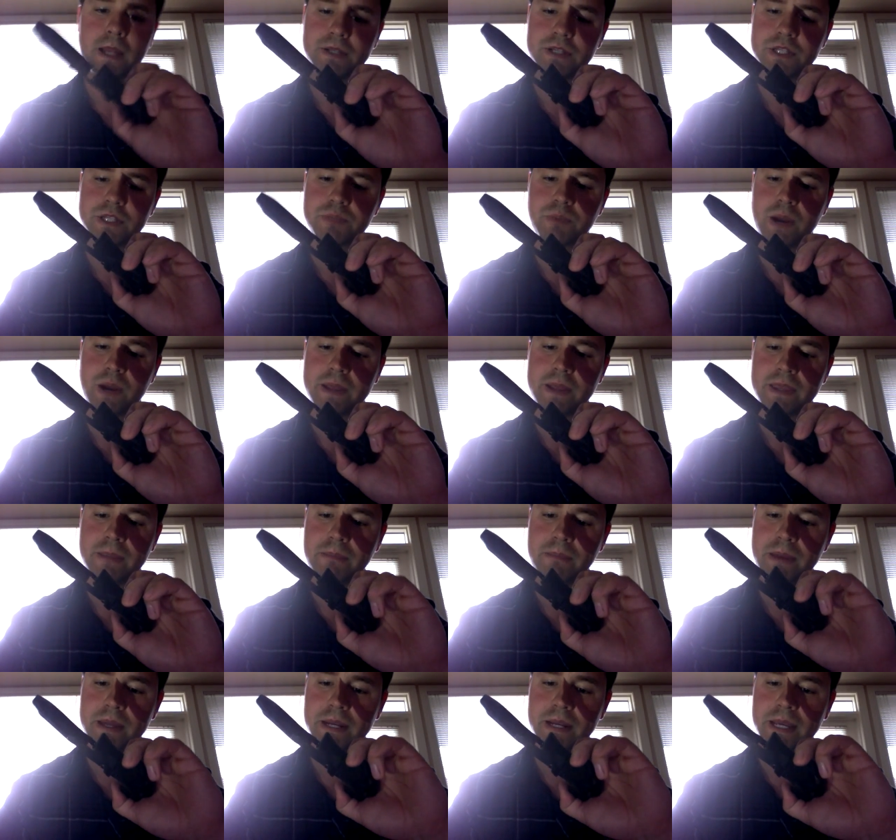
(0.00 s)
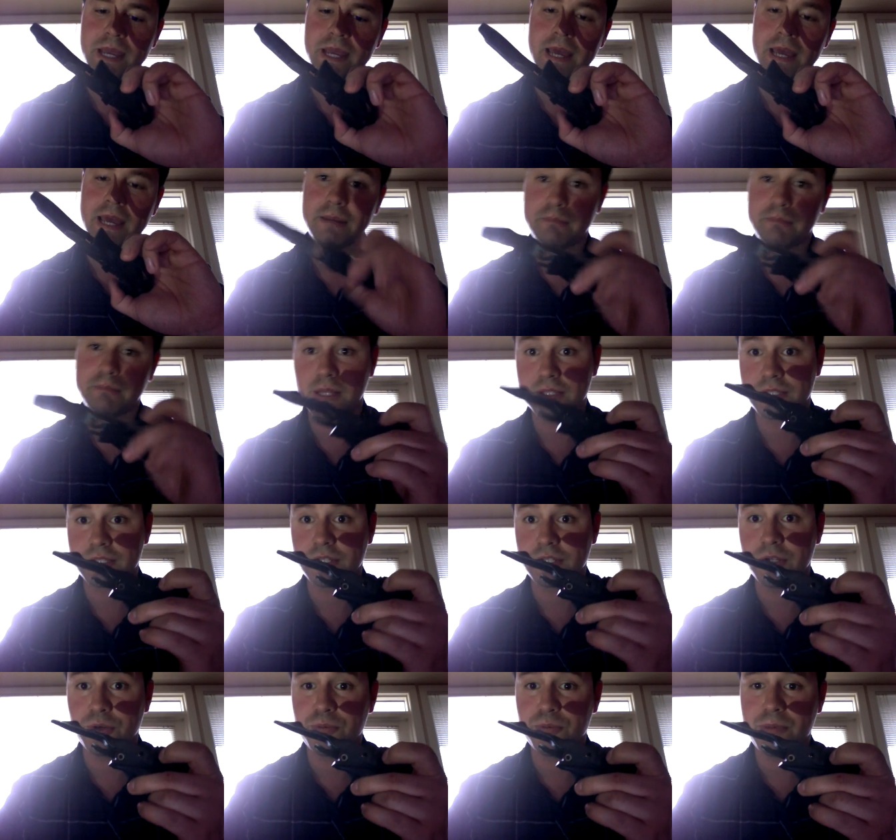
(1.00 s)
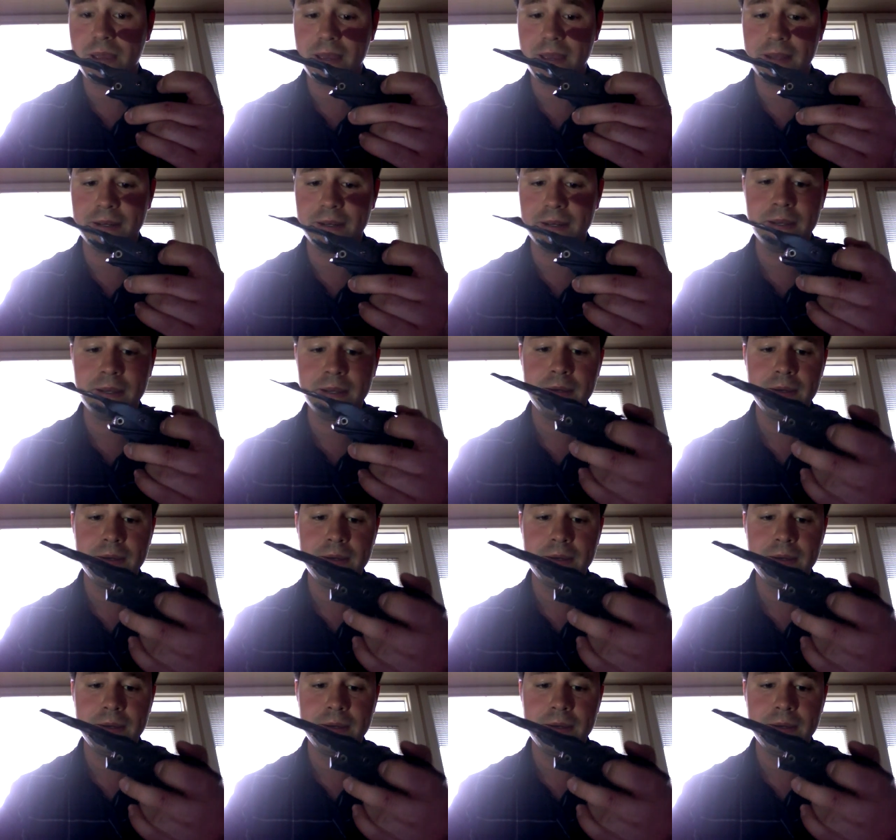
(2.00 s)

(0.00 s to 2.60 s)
spread the pin again, plus a new pin,